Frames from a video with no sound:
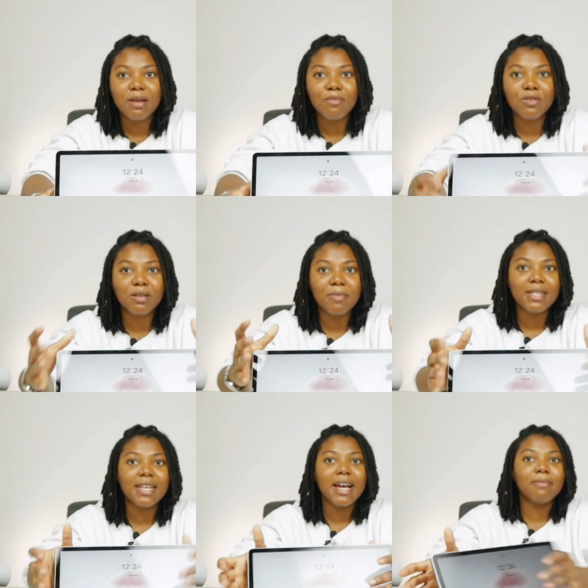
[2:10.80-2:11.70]
I'm using
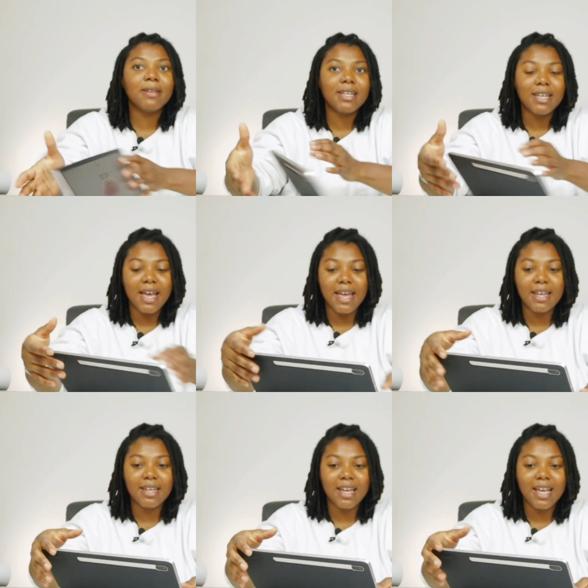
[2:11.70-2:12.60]
my tablet.
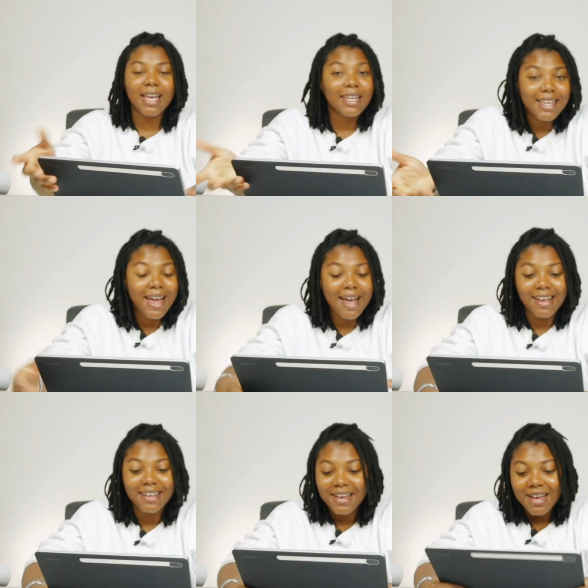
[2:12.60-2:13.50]
And
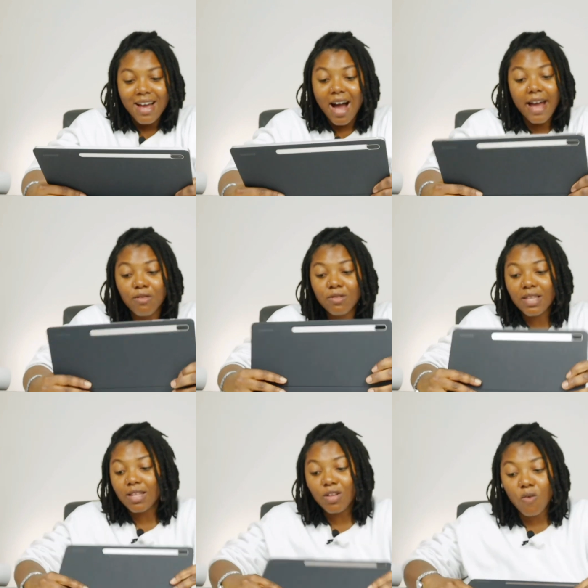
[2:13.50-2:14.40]
yeah, I
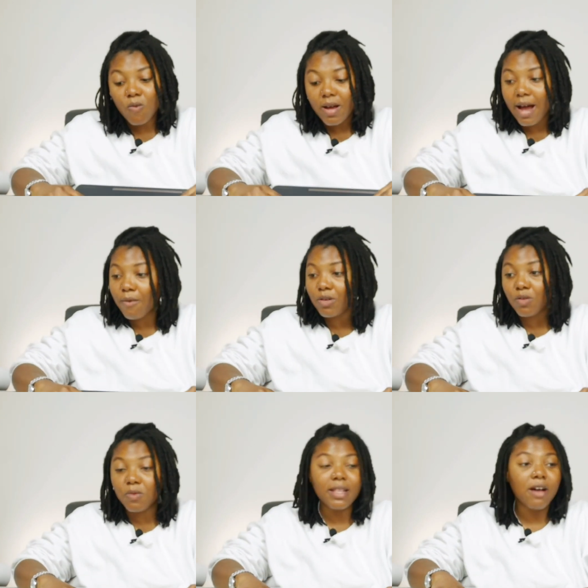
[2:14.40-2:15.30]
don't know what I would
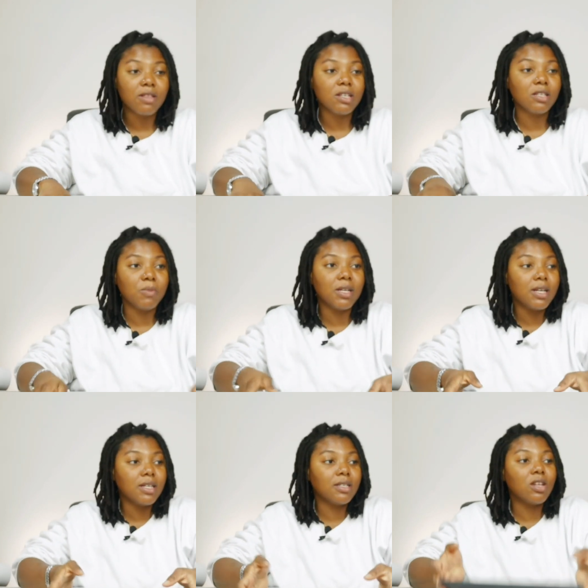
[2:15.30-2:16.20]
do without this
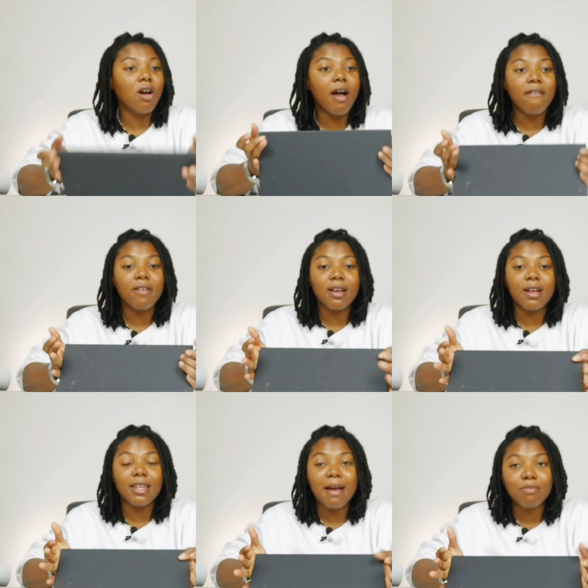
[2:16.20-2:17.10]
because not having
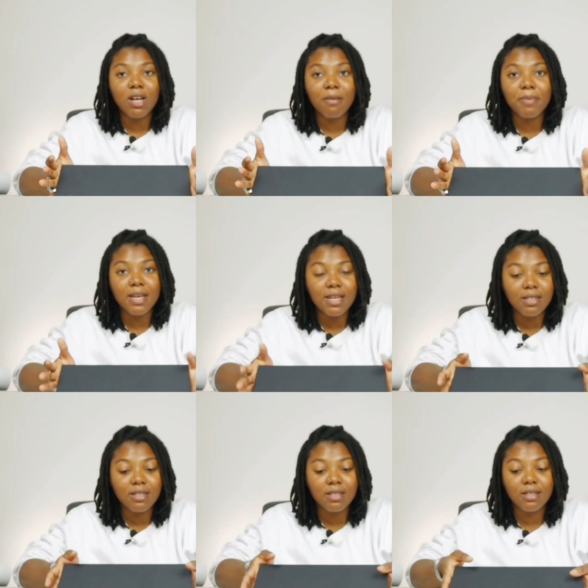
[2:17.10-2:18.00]
a laptop
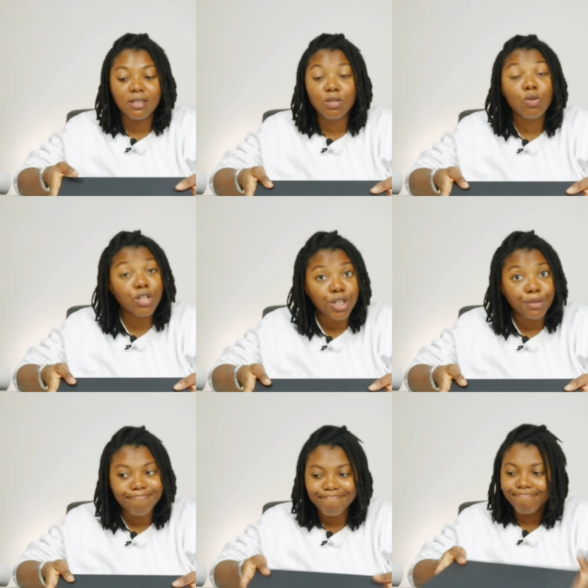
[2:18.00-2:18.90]
is
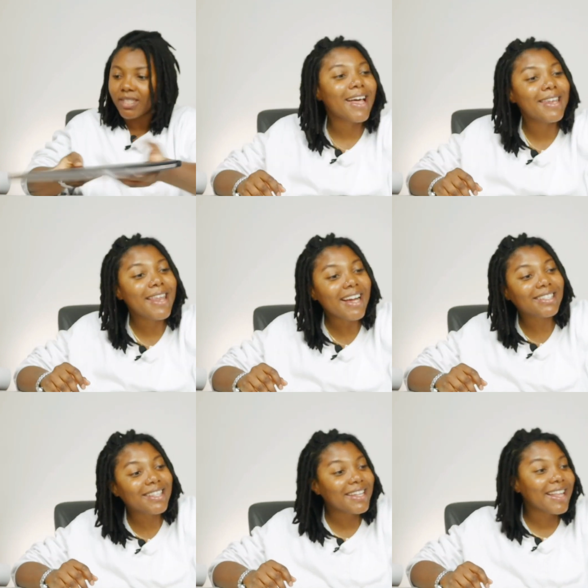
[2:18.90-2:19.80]
torture. And
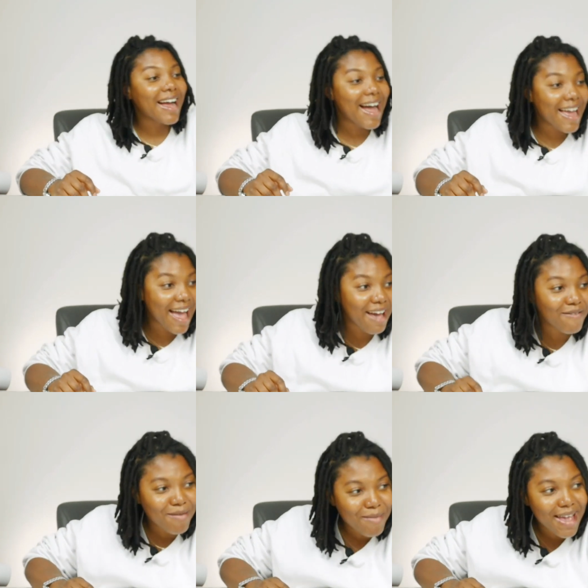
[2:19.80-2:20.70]
next thing that I
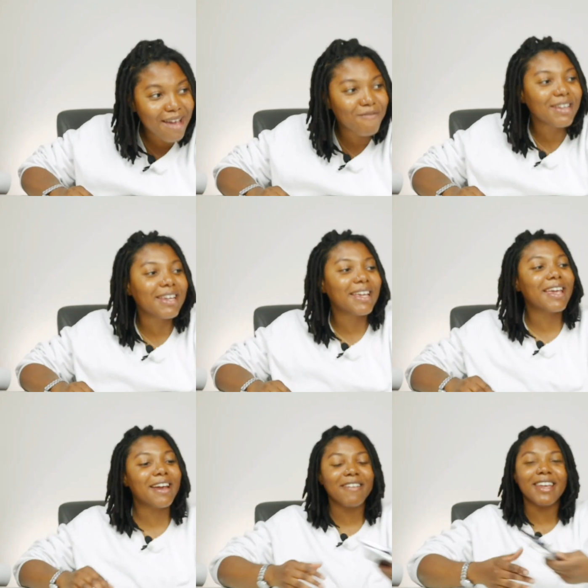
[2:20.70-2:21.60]
have in my everyday
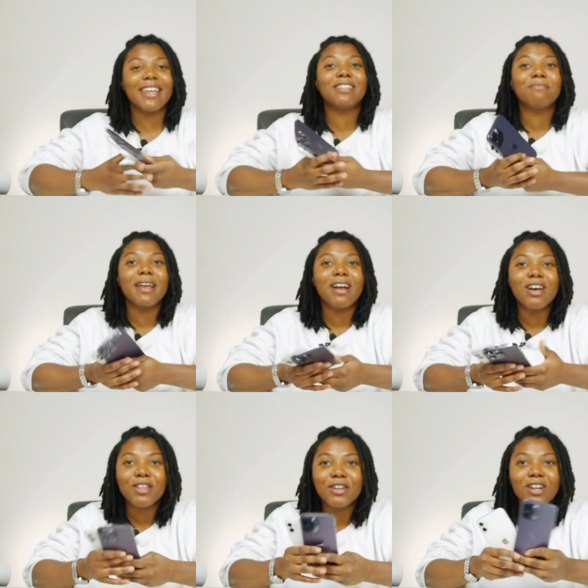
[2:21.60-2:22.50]
carry is my
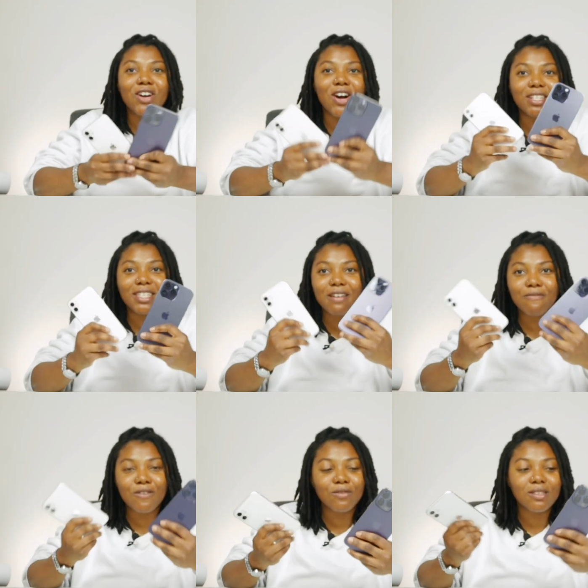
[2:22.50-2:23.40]
other
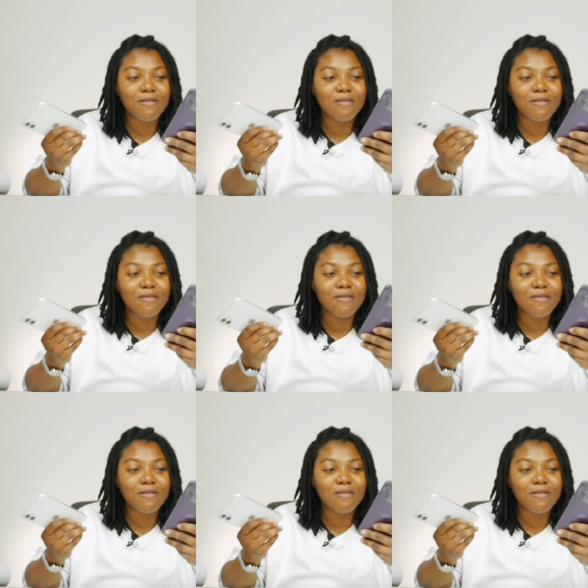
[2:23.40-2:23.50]
content phones.